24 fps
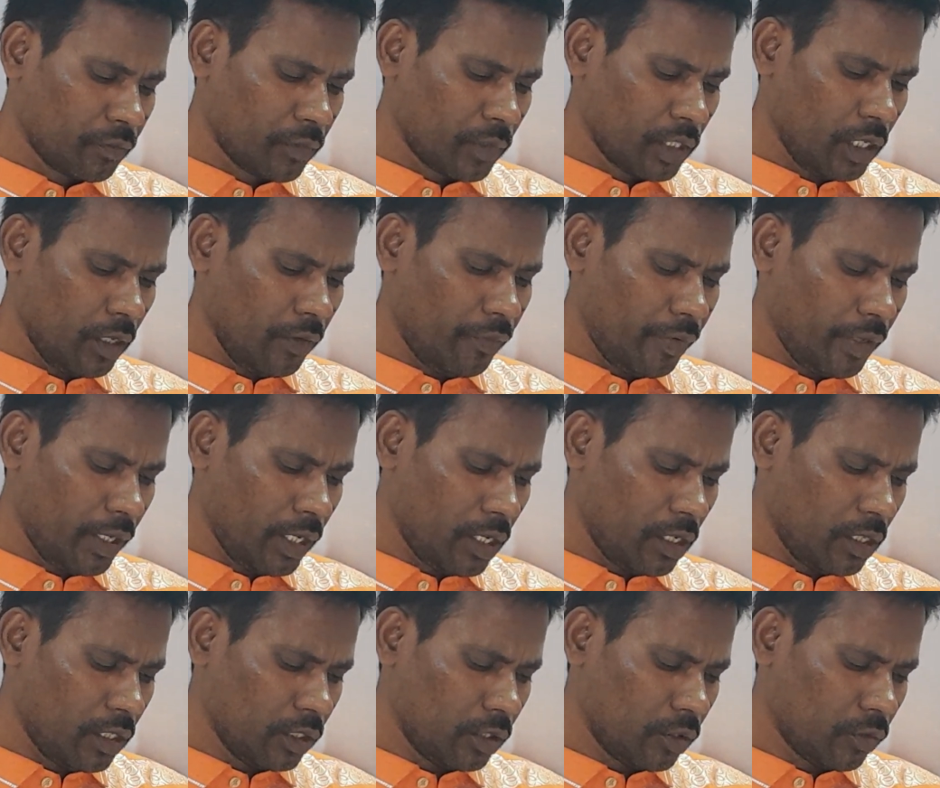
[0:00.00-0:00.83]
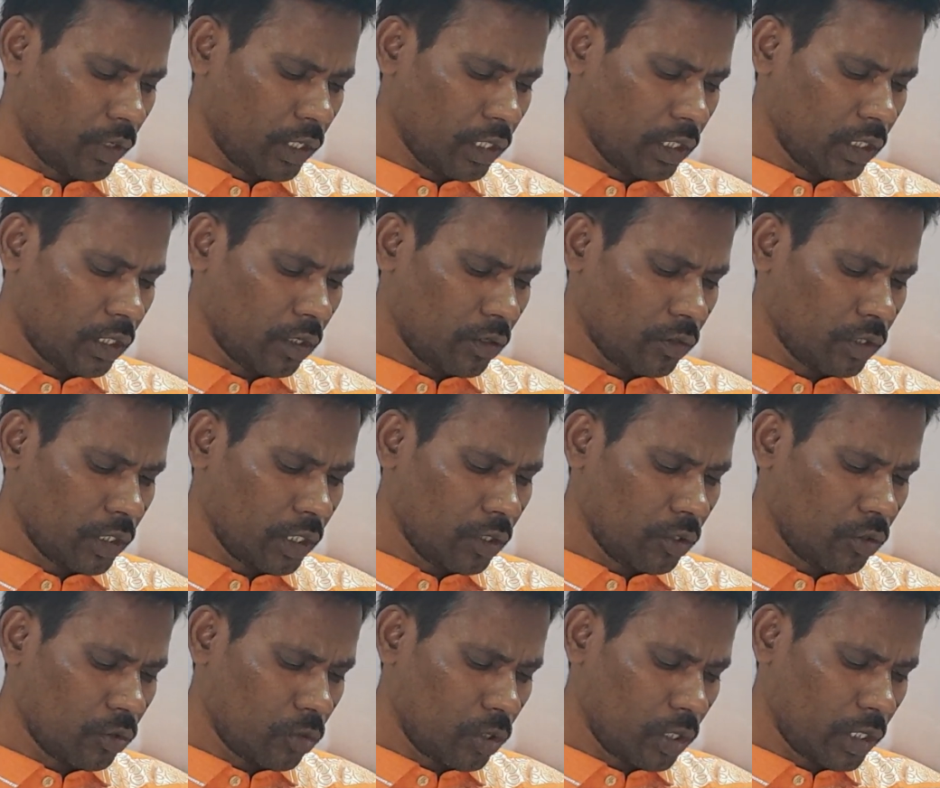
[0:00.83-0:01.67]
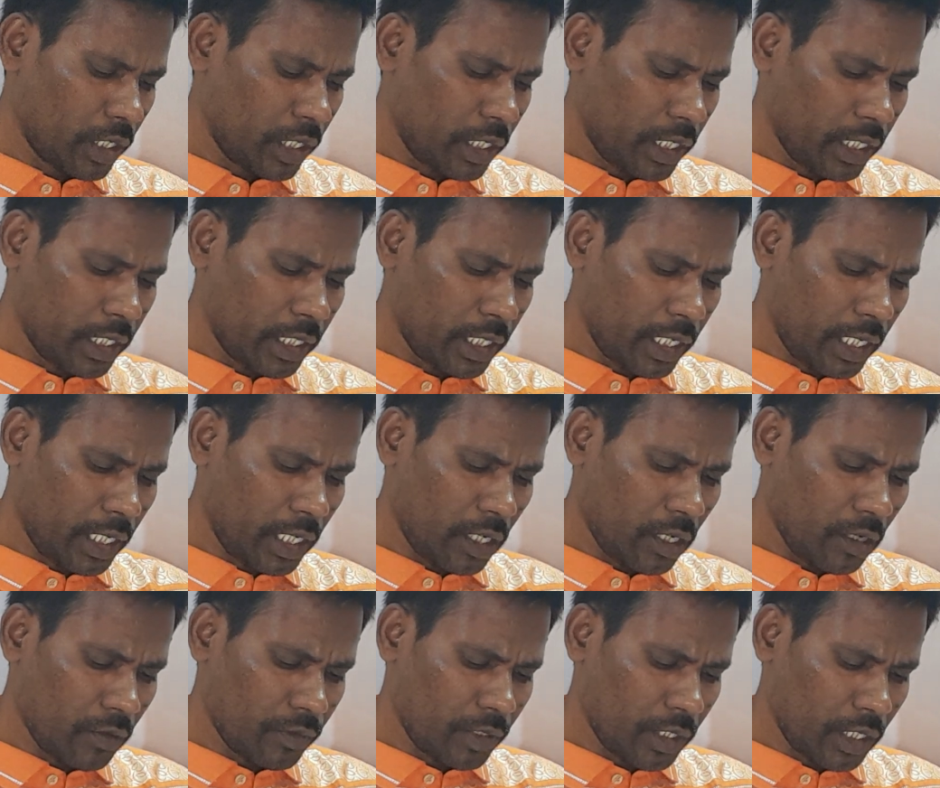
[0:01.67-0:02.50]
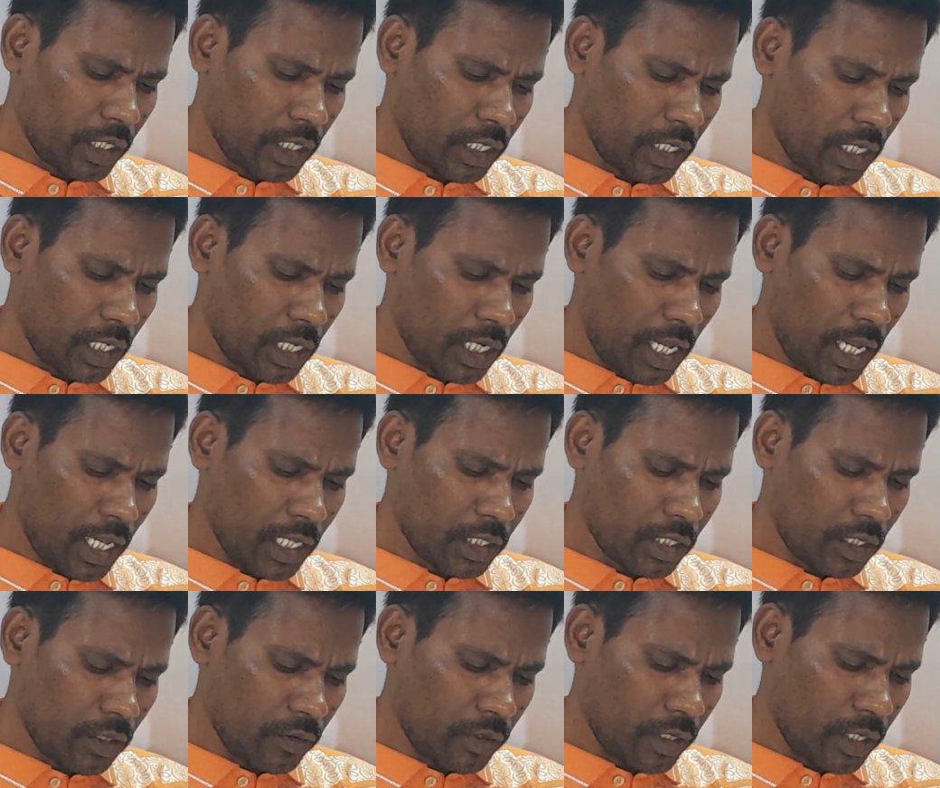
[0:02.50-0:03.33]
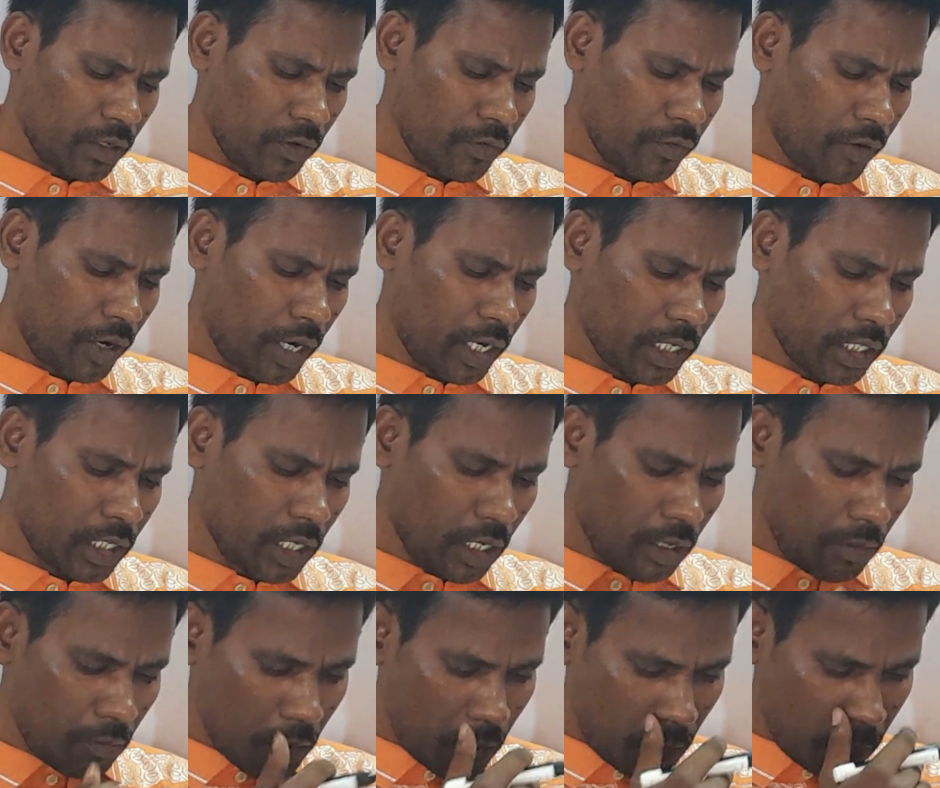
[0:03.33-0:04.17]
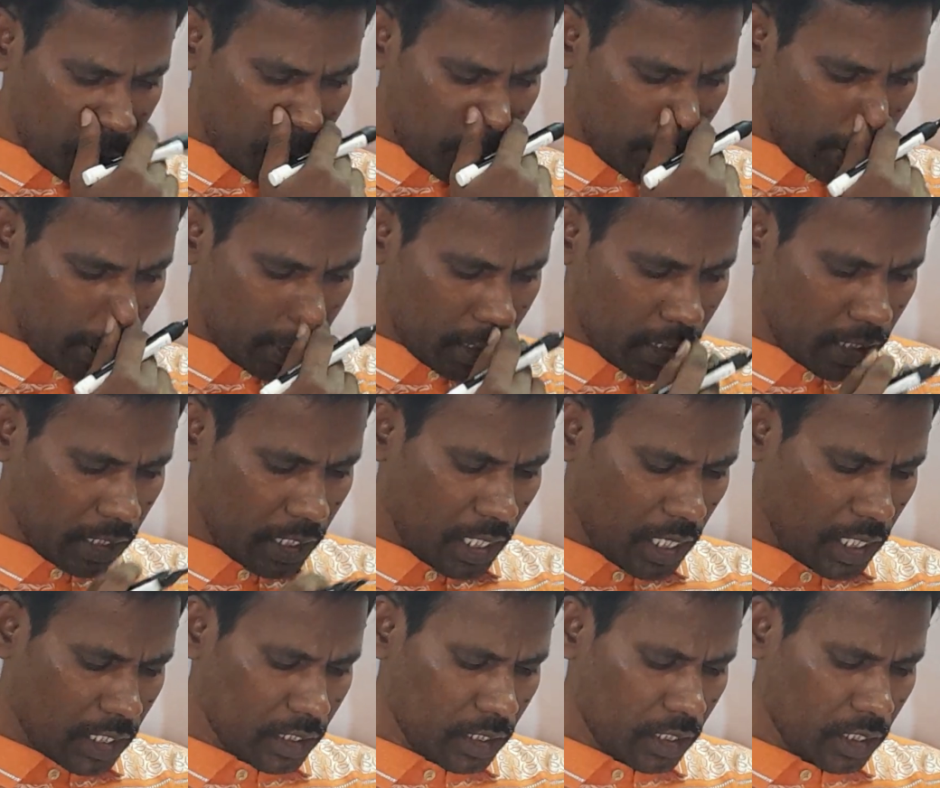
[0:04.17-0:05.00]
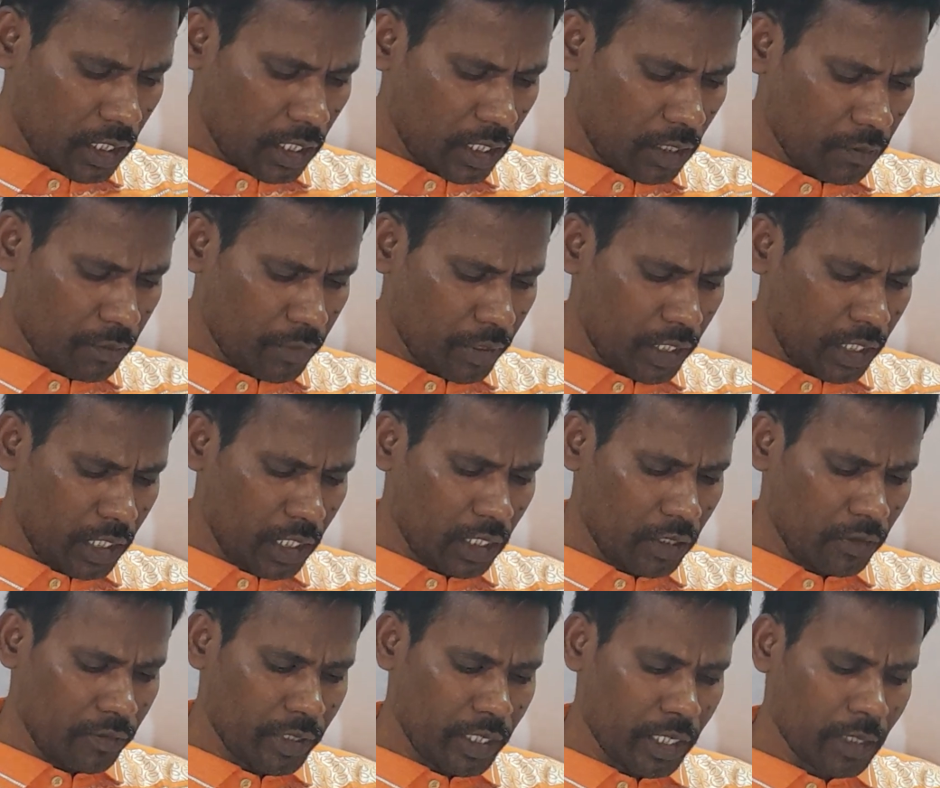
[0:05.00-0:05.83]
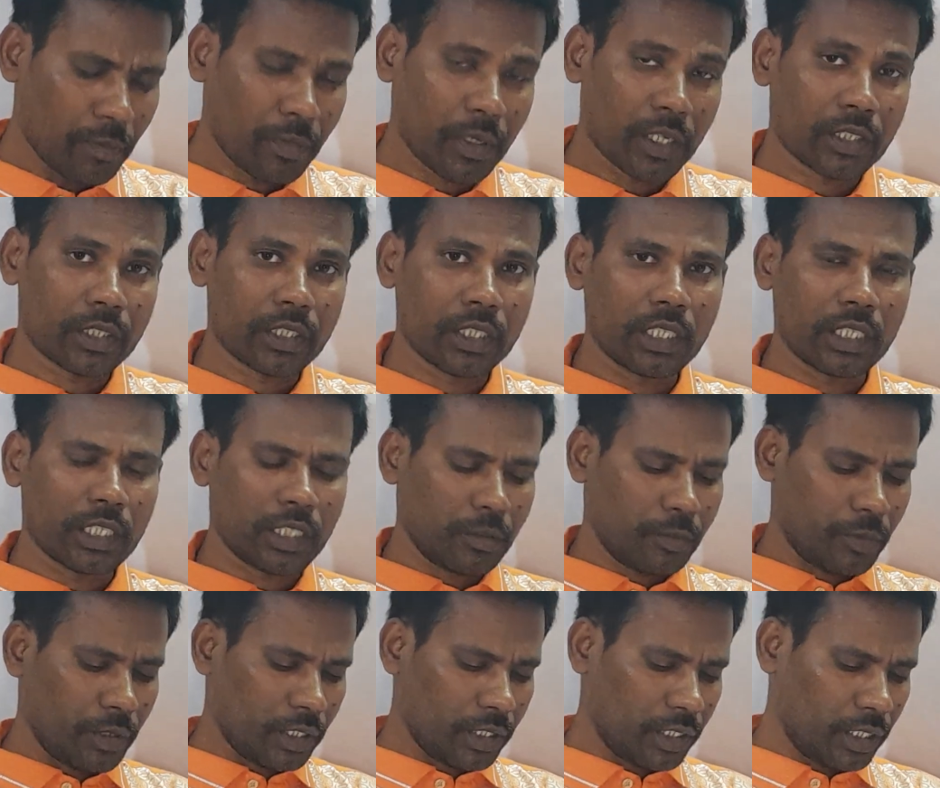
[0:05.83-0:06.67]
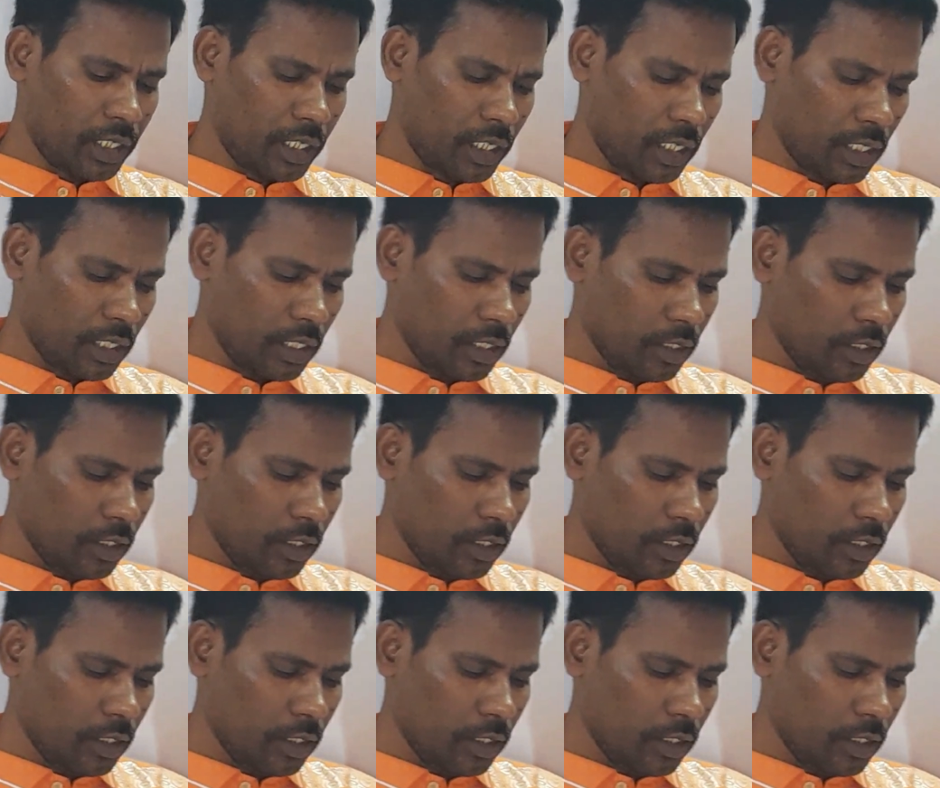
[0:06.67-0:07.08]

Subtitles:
If he earns 1,200 at the end of the year as dividend, find the number of shares he has in the company, dividend percentage per share.